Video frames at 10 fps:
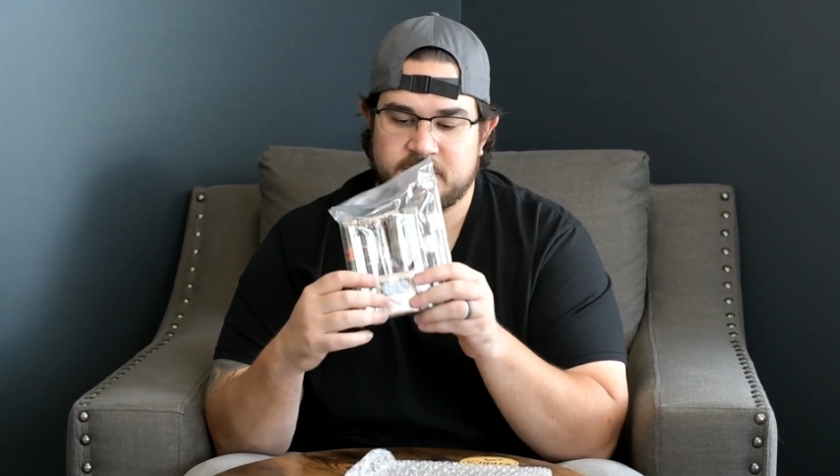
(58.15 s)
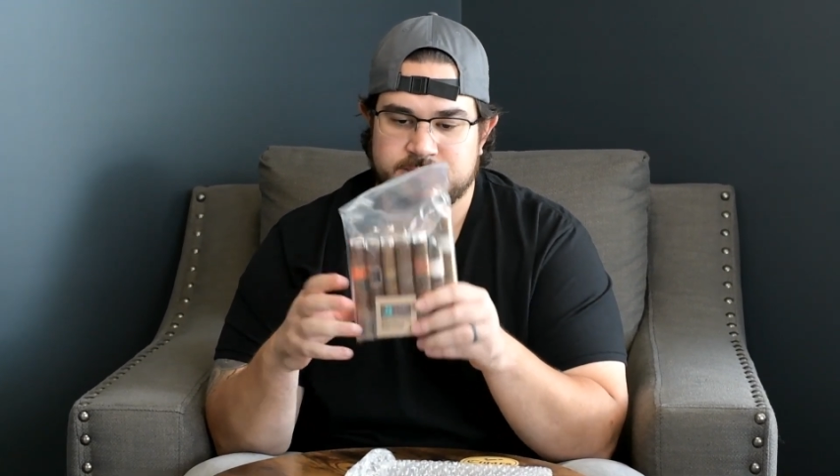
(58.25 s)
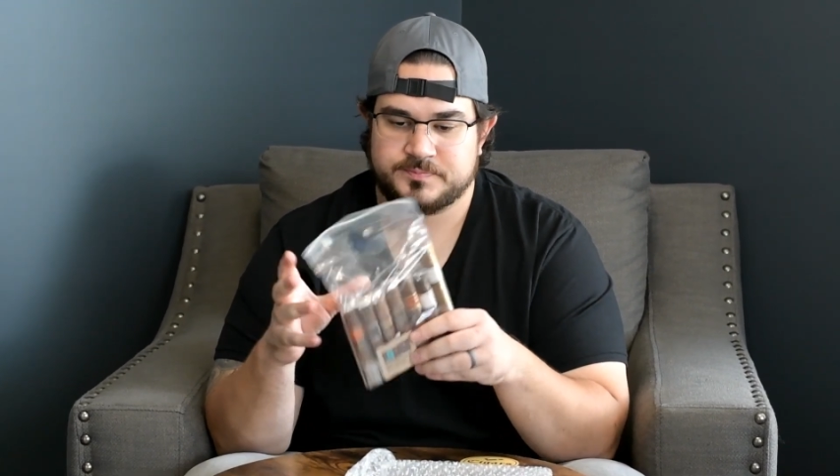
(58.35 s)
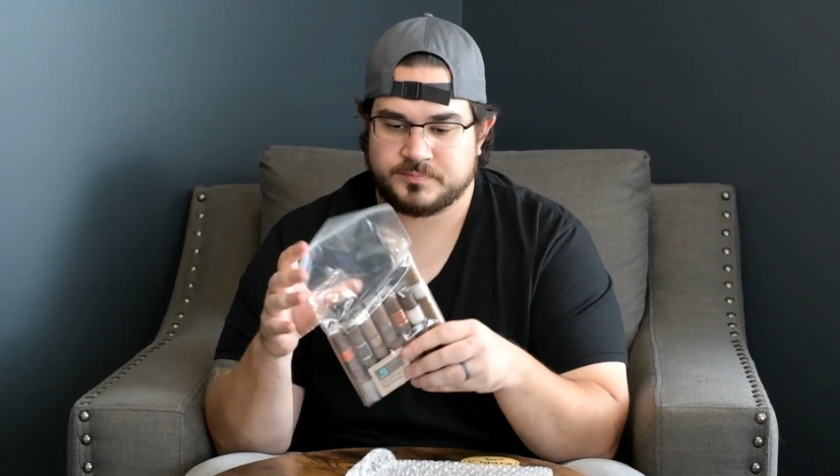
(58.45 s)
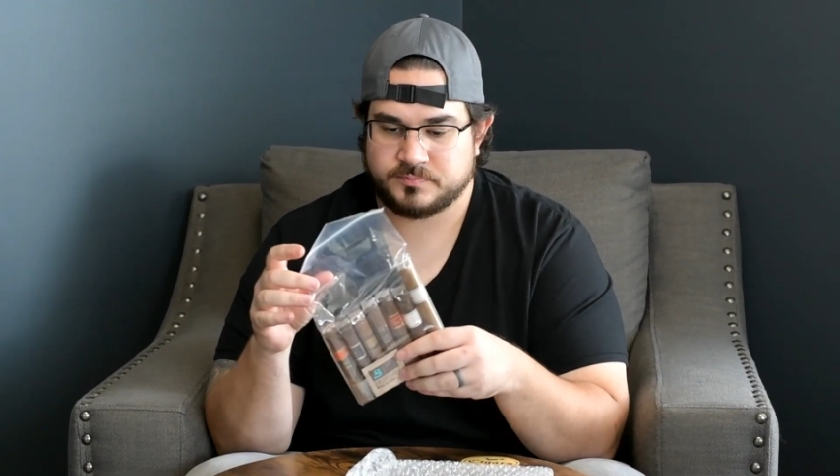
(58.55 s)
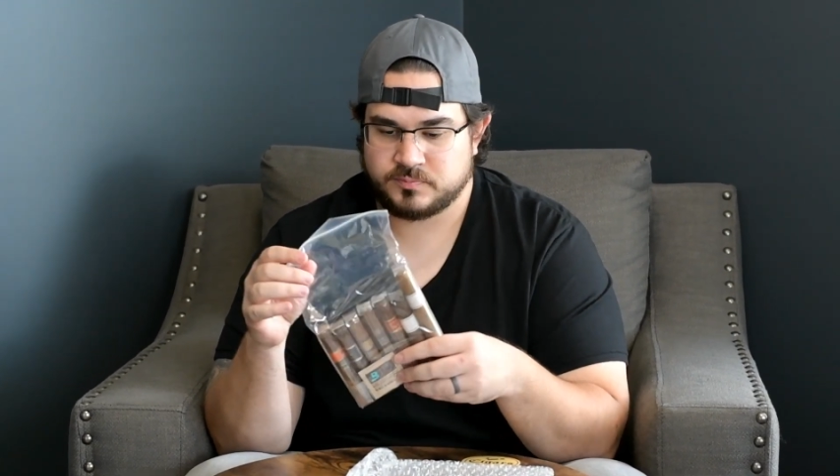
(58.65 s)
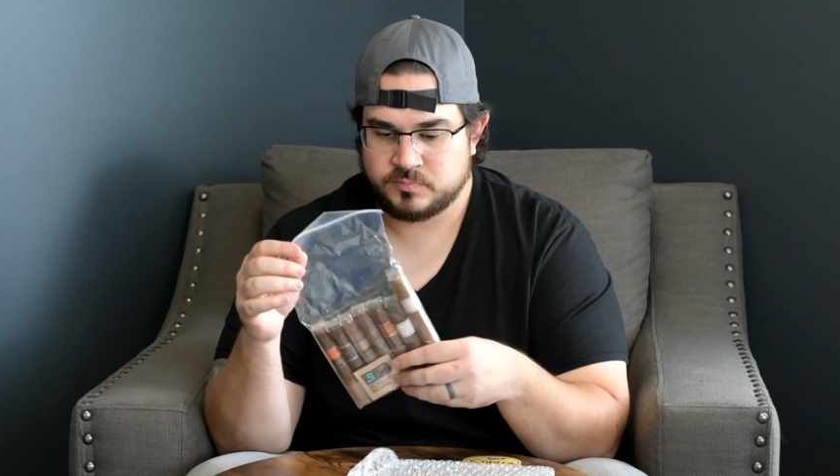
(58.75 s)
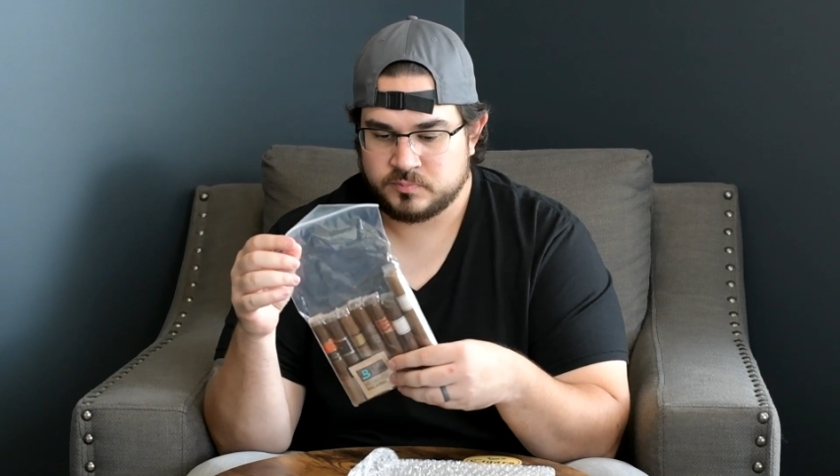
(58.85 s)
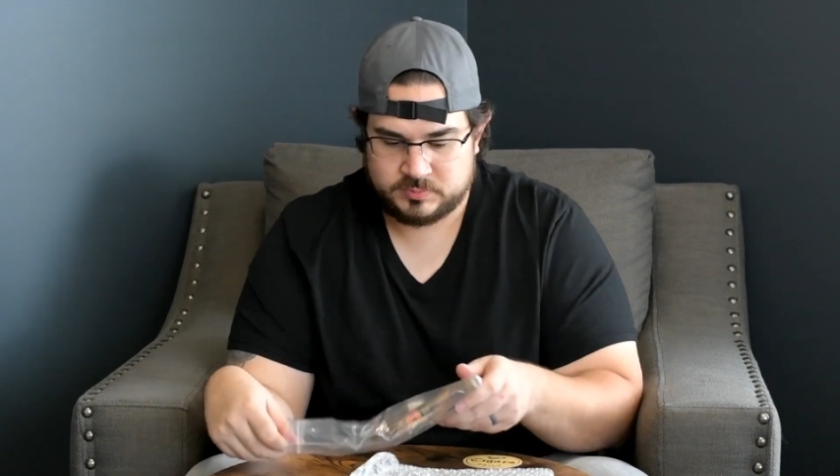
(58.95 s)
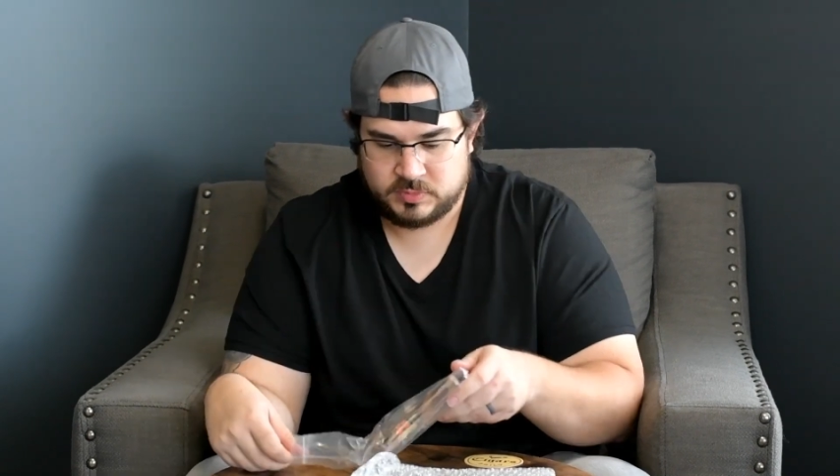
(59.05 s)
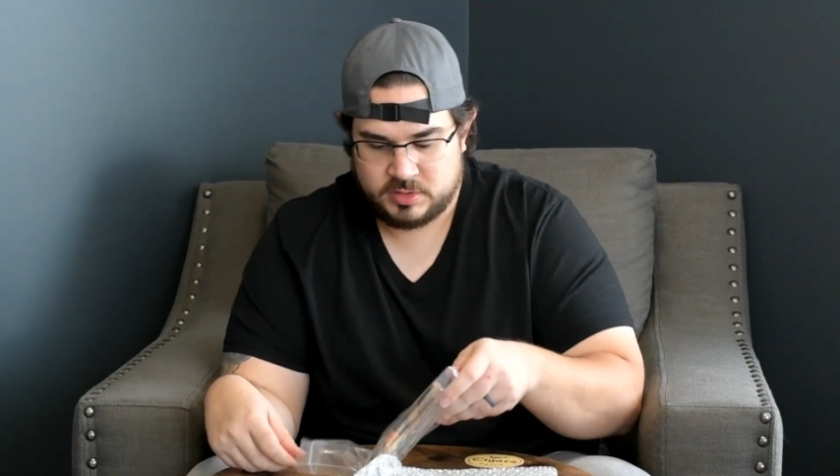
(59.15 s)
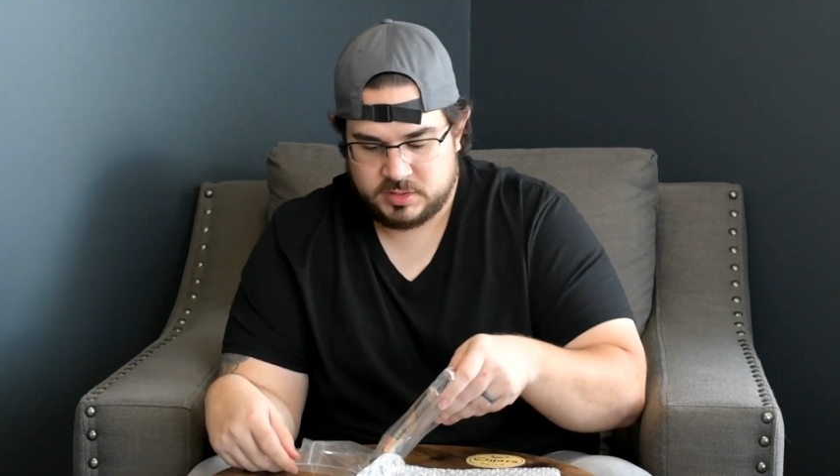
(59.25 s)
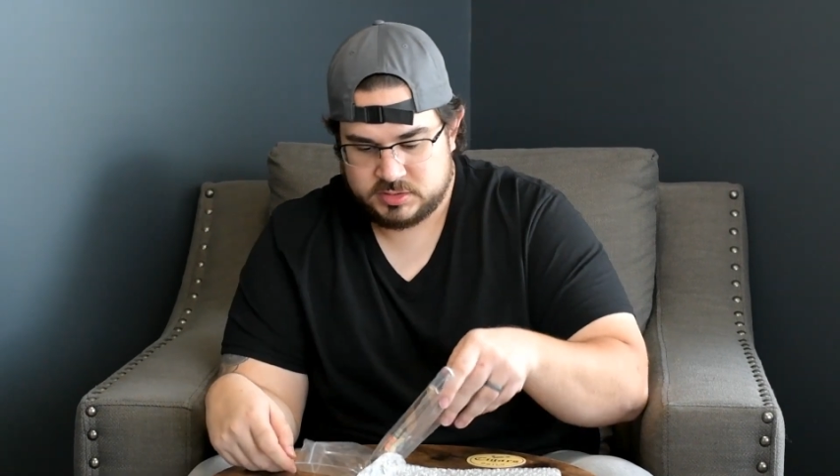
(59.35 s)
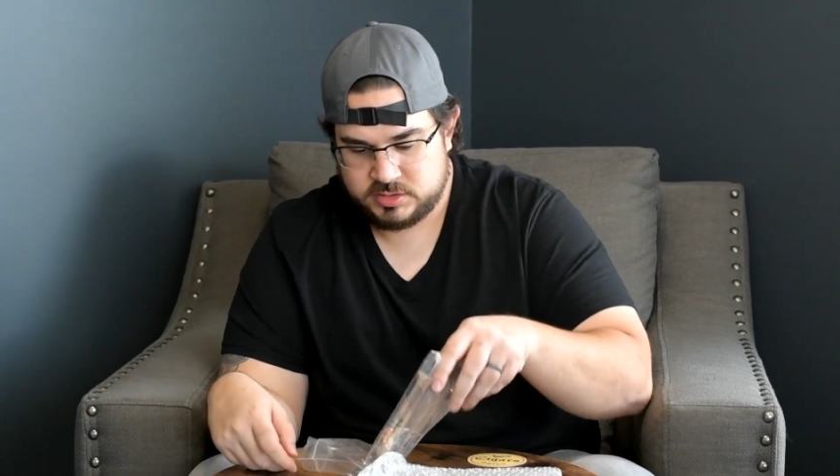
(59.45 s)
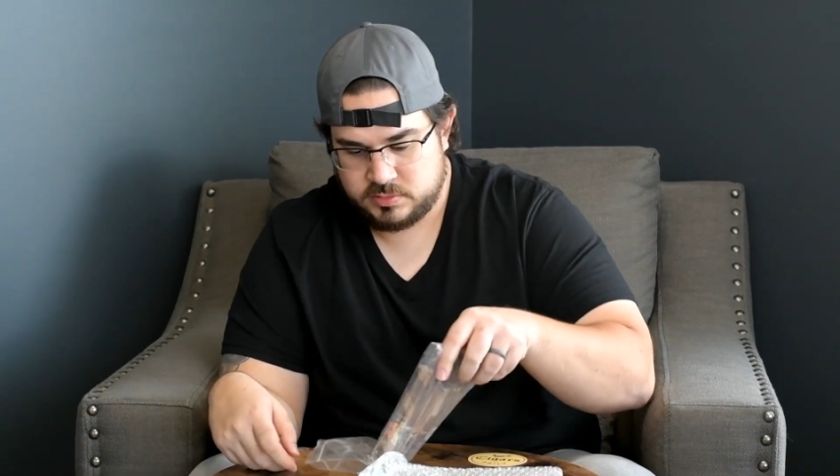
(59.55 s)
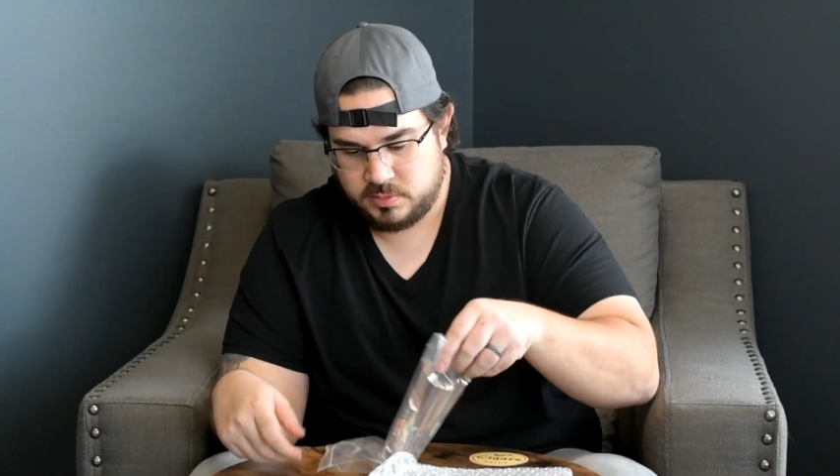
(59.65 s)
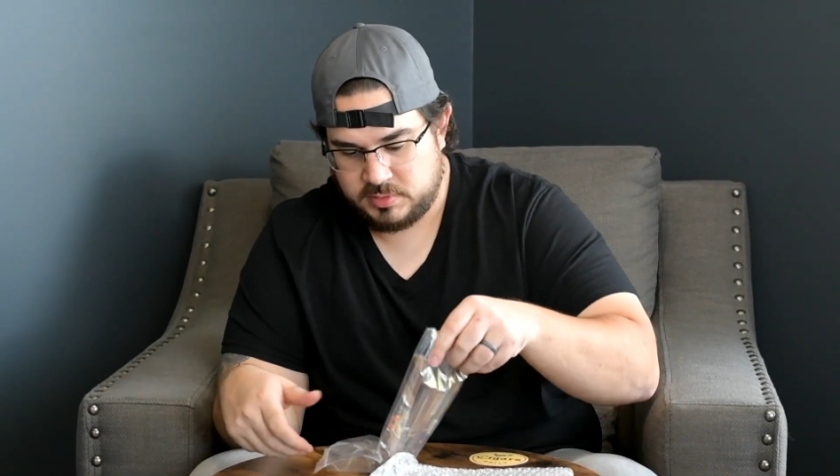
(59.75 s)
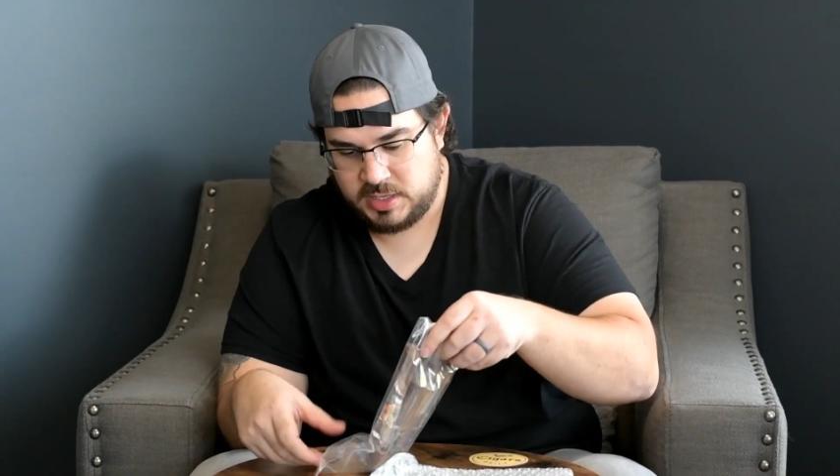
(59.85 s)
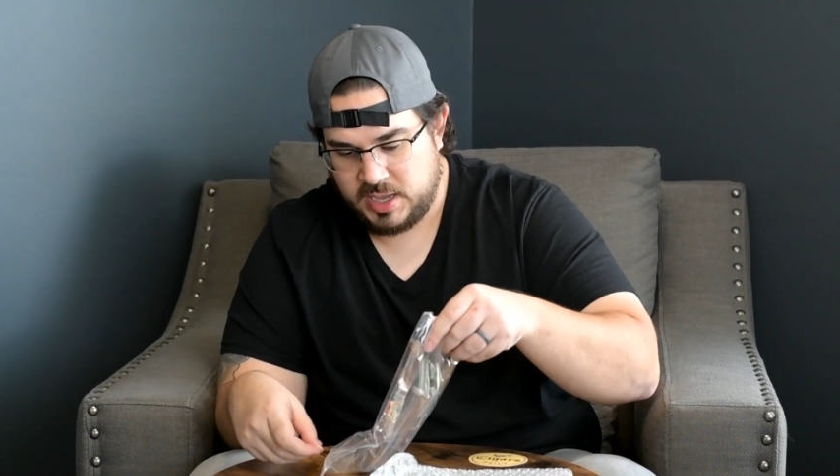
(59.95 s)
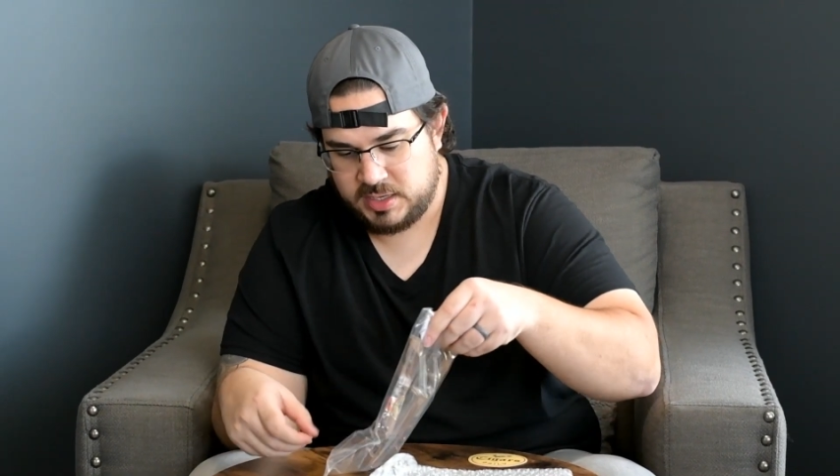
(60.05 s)
Let's see what
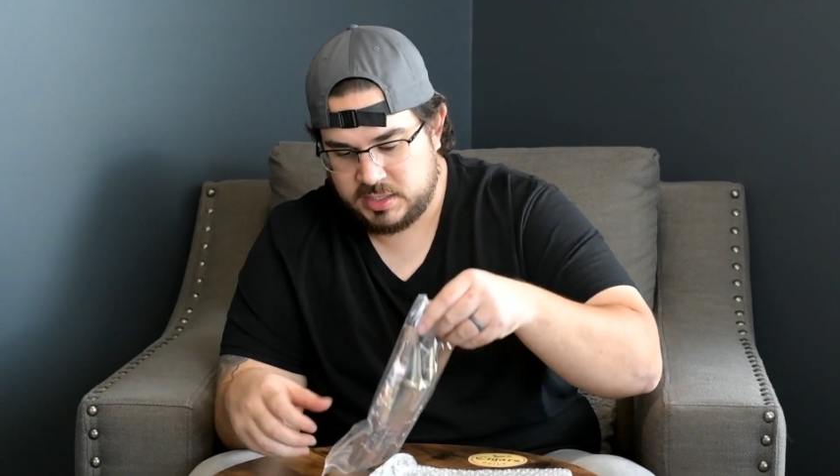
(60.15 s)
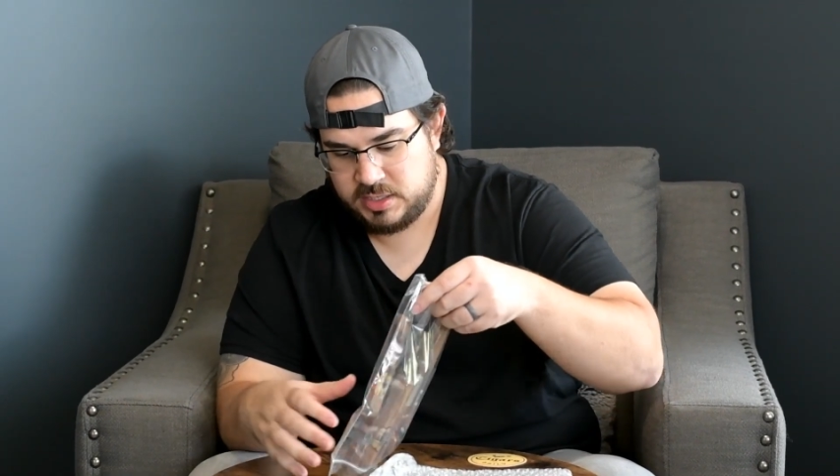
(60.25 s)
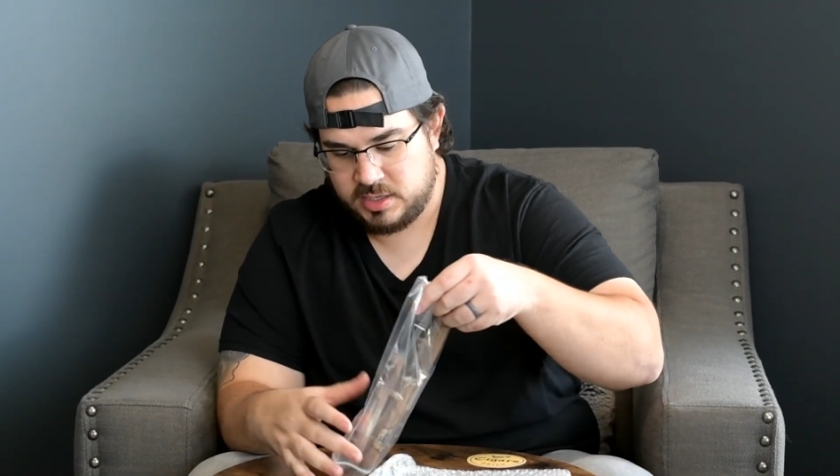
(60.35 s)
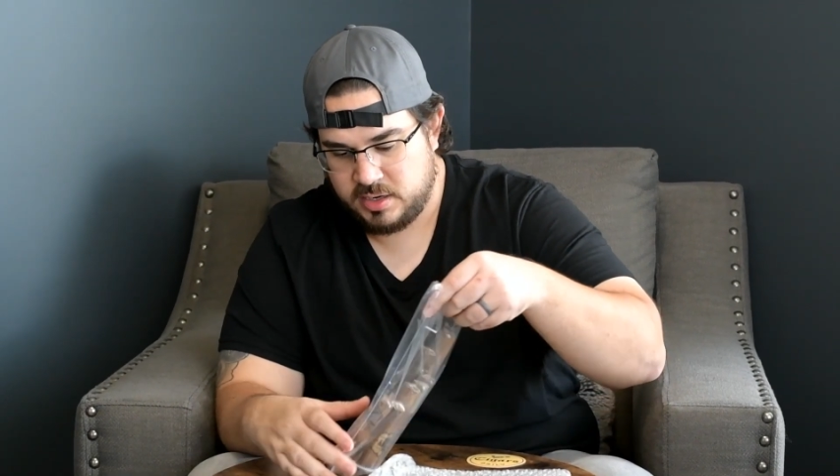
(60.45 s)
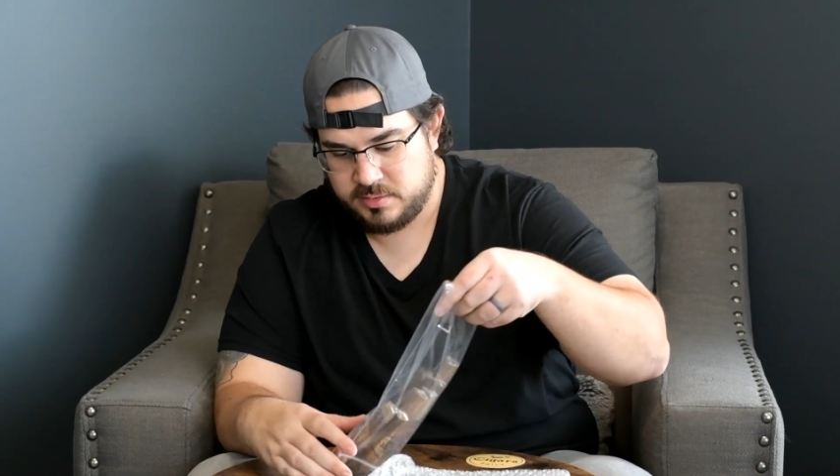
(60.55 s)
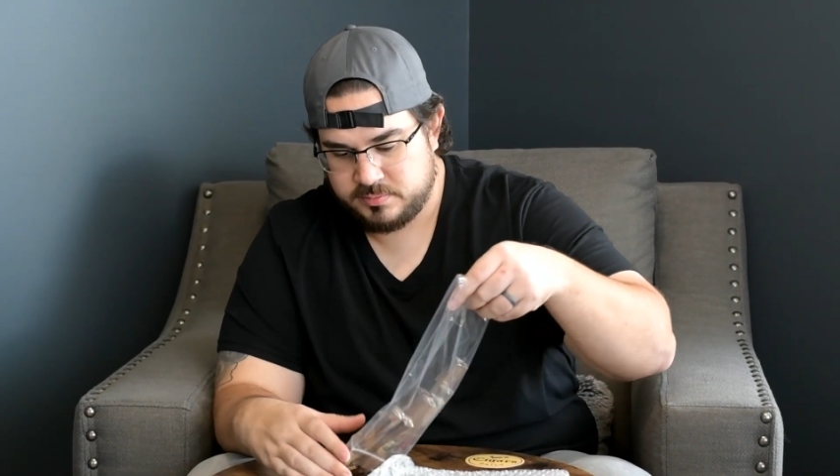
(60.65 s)
we got here.